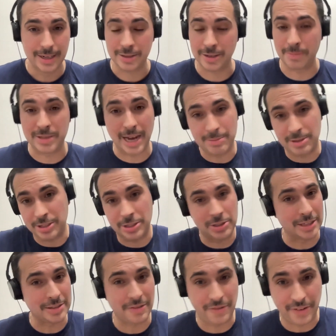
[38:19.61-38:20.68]
Sometimes it
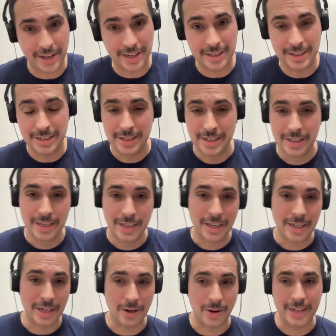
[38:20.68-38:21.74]
just doesn't fit.
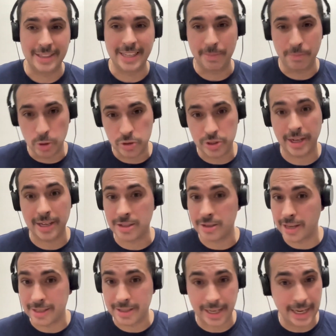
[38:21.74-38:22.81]
I think music
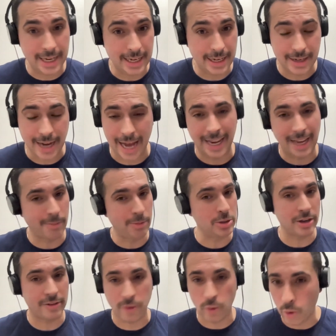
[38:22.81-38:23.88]
is key. I like
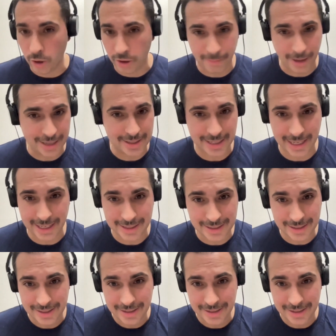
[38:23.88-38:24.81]
music for all of my scenes.